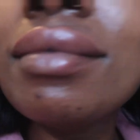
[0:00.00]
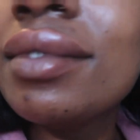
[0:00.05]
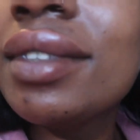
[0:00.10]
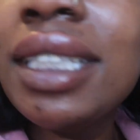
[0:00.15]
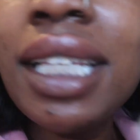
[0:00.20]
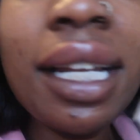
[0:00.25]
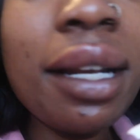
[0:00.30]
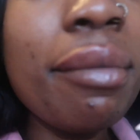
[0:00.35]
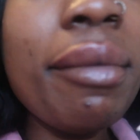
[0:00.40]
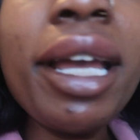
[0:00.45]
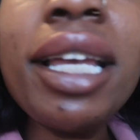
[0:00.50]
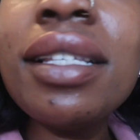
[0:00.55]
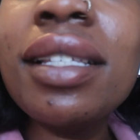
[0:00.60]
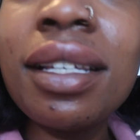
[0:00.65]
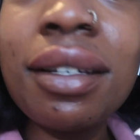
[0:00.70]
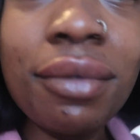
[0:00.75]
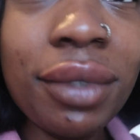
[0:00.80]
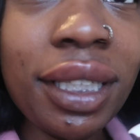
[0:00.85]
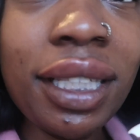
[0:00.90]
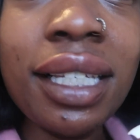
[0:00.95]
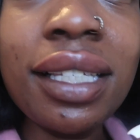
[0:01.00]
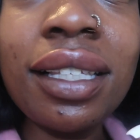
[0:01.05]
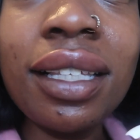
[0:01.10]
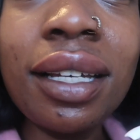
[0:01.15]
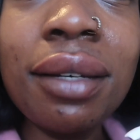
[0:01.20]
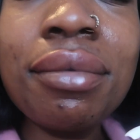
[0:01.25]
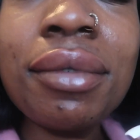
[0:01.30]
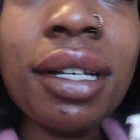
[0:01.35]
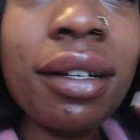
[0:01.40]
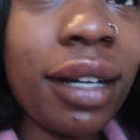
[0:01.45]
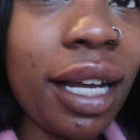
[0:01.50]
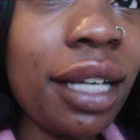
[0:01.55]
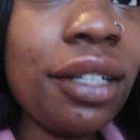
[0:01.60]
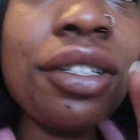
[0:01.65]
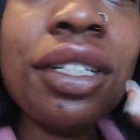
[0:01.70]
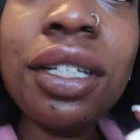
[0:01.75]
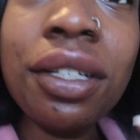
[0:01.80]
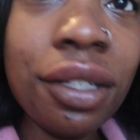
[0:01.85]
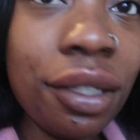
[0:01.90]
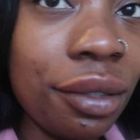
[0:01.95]
did amazing with these lips okay
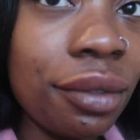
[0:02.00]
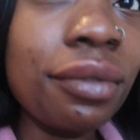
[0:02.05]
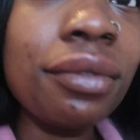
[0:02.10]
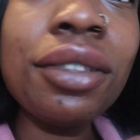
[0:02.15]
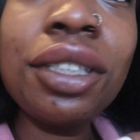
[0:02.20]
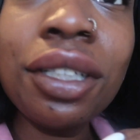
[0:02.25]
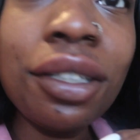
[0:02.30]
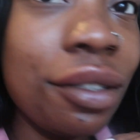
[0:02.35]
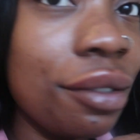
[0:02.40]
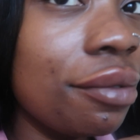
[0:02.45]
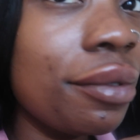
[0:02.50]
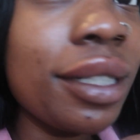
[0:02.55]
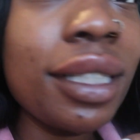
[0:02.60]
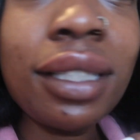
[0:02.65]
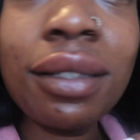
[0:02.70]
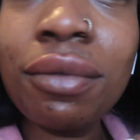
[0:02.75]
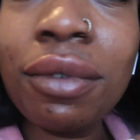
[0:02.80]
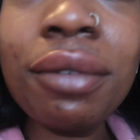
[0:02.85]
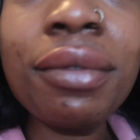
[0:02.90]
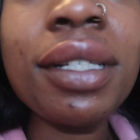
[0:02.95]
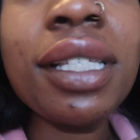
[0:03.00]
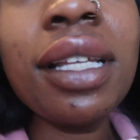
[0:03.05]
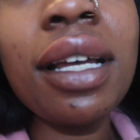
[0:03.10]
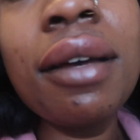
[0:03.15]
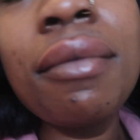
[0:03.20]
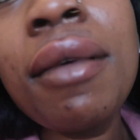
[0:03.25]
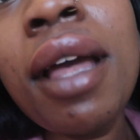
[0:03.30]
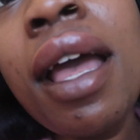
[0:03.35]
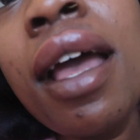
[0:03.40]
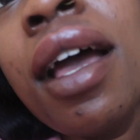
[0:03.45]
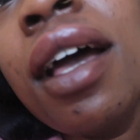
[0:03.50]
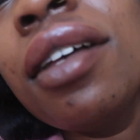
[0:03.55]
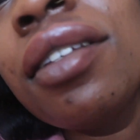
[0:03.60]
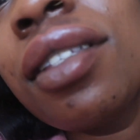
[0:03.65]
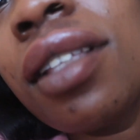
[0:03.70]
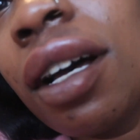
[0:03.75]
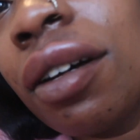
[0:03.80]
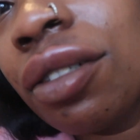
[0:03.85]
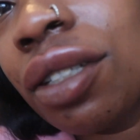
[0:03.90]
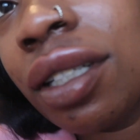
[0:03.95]
she knew she knew what, what was up
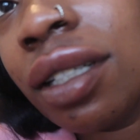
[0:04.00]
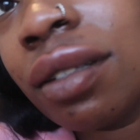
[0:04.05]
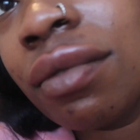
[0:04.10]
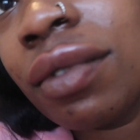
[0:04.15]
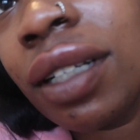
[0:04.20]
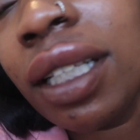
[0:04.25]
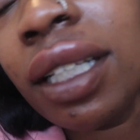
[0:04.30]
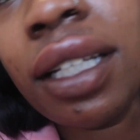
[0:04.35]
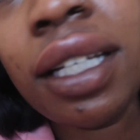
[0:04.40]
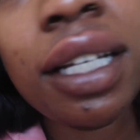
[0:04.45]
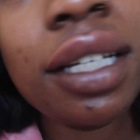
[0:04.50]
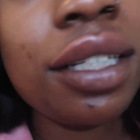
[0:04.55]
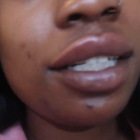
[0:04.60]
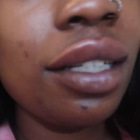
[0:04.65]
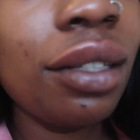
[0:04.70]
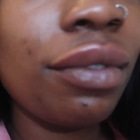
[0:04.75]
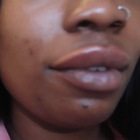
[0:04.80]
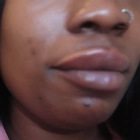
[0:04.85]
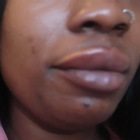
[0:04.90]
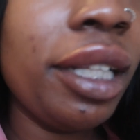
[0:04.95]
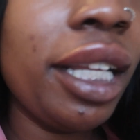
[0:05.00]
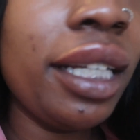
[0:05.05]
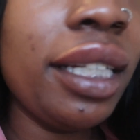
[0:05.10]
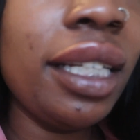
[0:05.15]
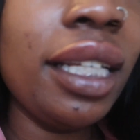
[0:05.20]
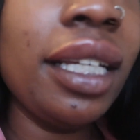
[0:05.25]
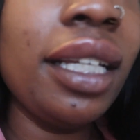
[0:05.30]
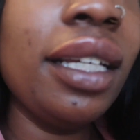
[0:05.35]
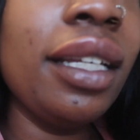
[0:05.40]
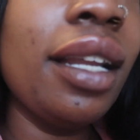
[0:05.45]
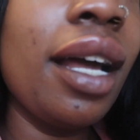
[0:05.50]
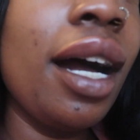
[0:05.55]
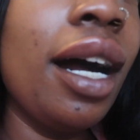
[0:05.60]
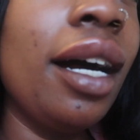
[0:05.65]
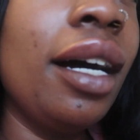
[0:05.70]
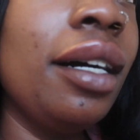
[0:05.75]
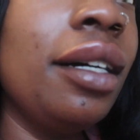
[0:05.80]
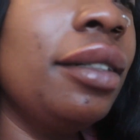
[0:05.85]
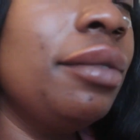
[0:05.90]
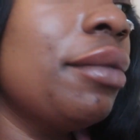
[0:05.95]
so she's really good she's from london
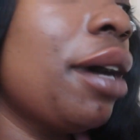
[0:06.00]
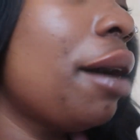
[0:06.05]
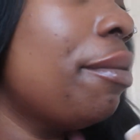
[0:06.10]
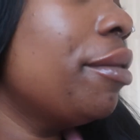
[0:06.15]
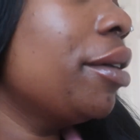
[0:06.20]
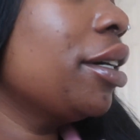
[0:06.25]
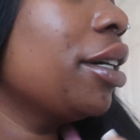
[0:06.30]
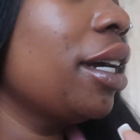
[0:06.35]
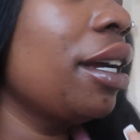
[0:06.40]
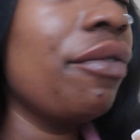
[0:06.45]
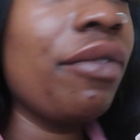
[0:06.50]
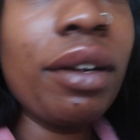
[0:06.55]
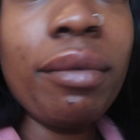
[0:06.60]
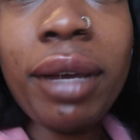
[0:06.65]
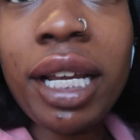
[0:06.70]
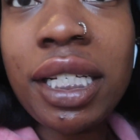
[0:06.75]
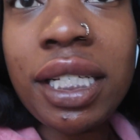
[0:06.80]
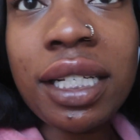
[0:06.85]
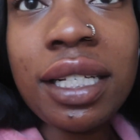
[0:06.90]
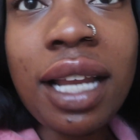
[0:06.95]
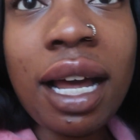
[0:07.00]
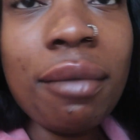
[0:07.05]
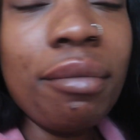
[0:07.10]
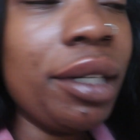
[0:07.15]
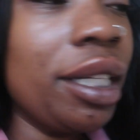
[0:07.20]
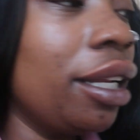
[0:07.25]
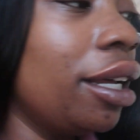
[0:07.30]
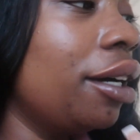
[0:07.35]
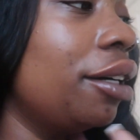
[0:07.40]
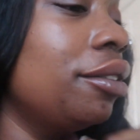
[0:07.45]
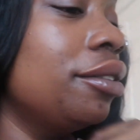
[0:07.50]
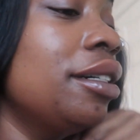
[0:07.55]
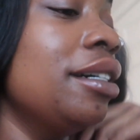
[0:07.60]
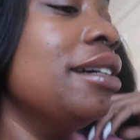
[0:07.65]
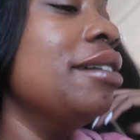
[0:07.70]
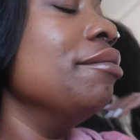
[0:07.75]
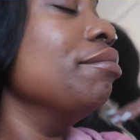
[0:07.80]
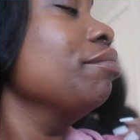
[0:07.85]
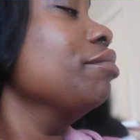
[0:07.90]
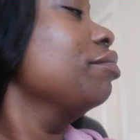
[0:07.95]
um i'll put her information down below
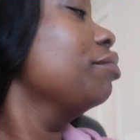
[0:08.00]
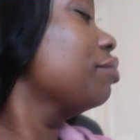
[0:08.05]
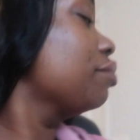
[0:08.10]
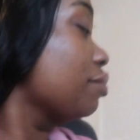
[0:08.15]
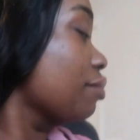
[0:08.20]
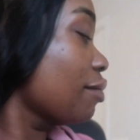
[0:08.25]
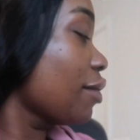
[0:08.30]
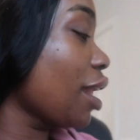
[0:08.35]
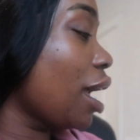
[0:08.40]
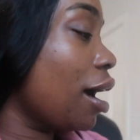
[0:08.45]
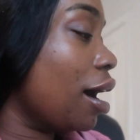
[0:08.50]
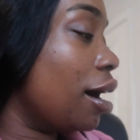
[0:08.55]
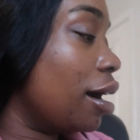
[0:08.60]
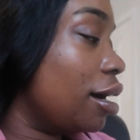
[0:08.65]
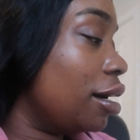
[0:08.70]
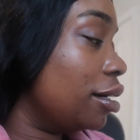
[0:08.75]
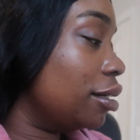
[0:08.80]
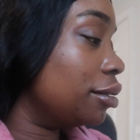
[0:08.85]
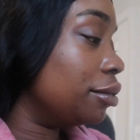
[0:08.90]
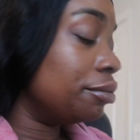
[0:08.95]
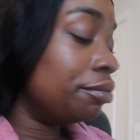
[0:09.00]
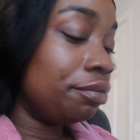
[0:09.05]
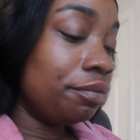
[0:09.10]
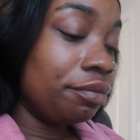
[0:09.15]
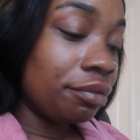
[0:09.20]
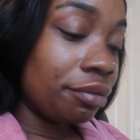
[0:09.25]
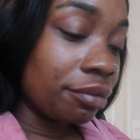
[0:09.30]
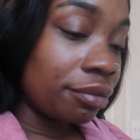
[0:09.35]
um